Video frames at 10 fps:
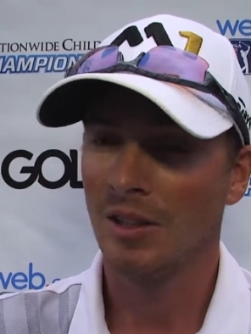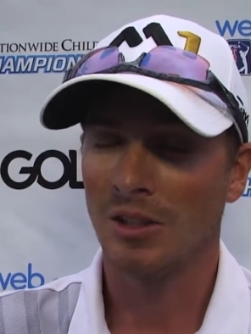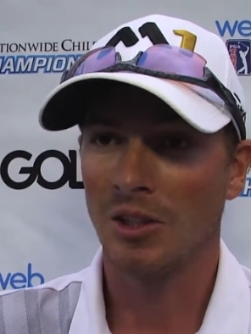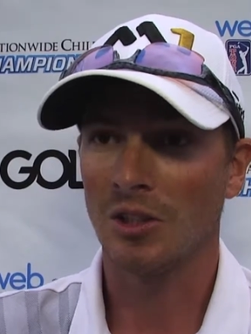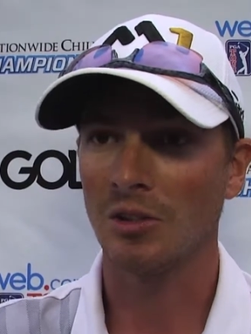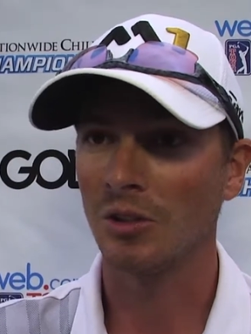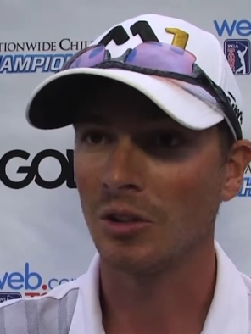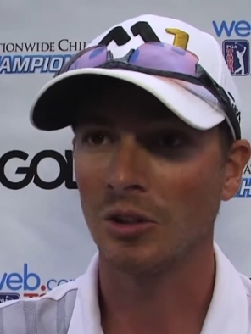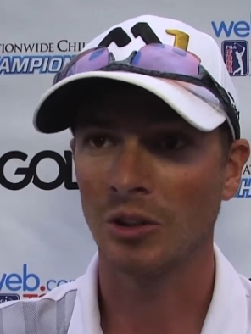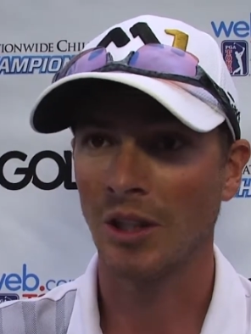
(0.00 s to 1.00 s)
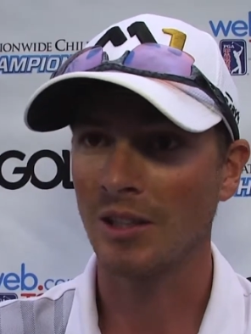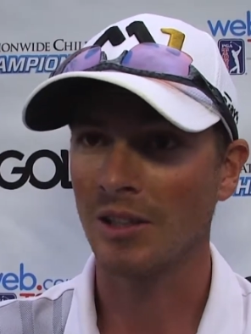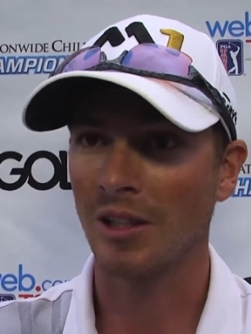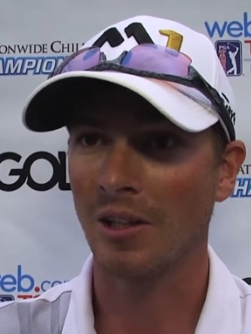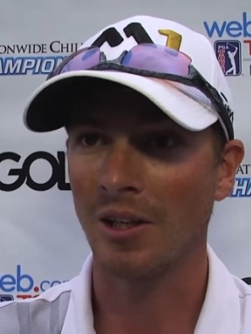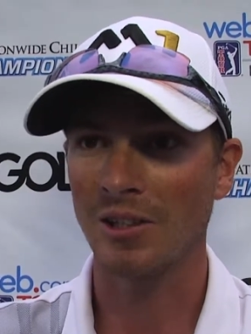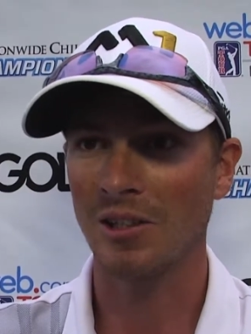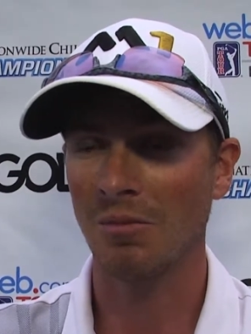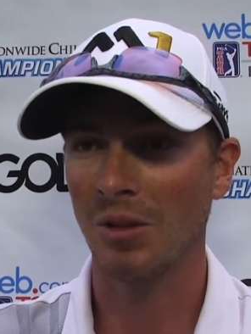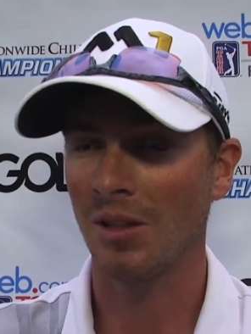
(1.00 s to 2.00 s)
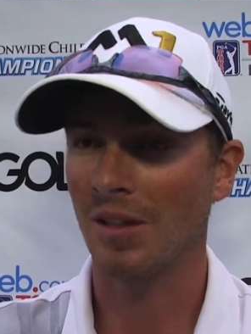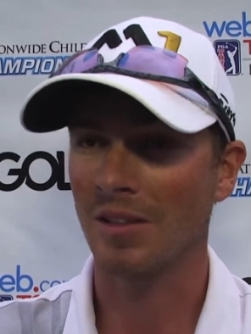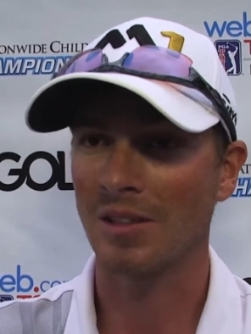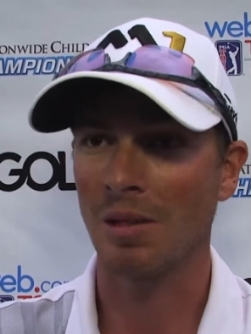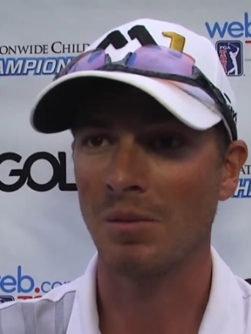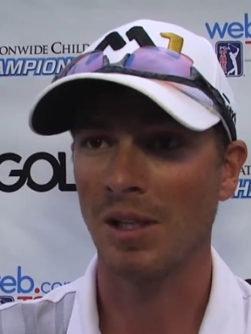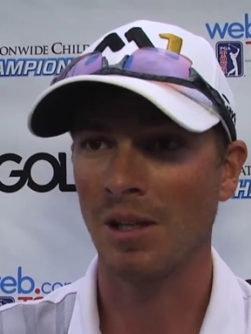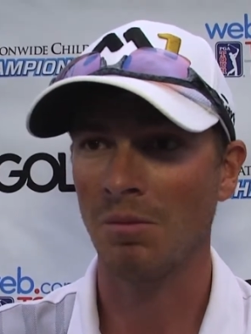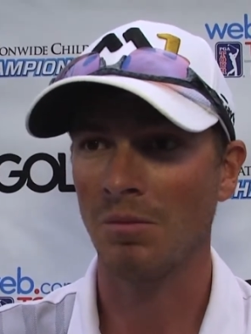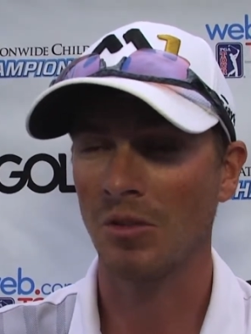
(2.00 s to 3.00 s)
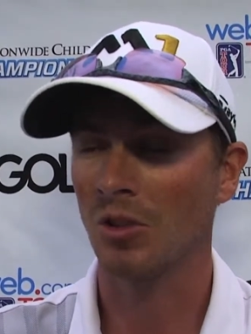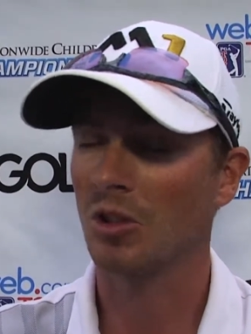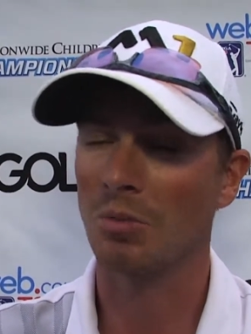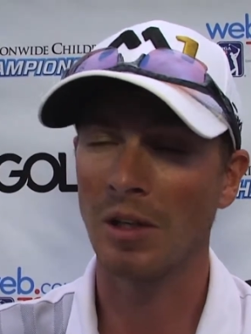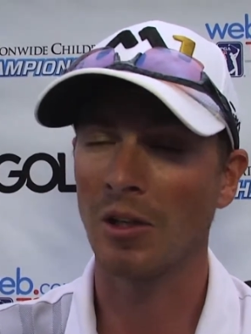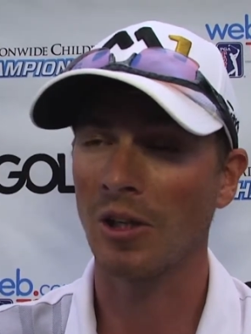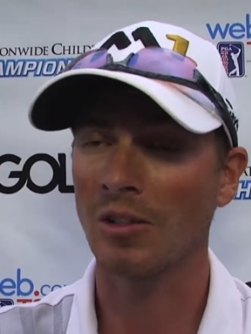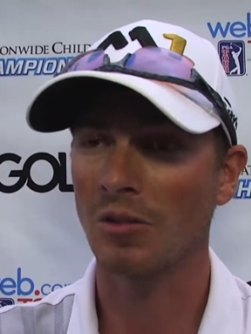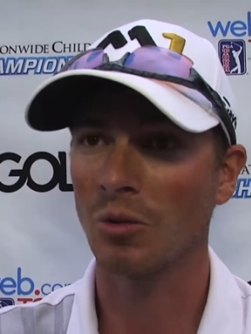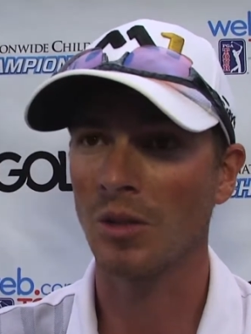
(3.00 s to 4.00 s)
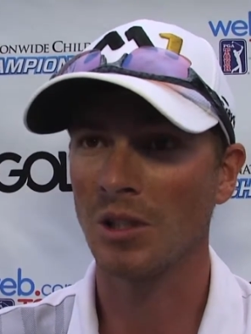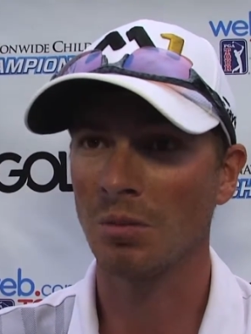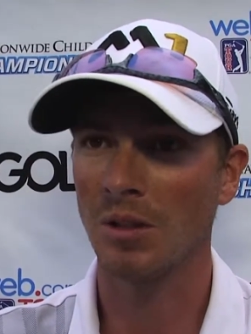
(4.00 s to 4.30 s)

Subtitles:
just try to stay aggressive, but at the same time, just make aggressive swings,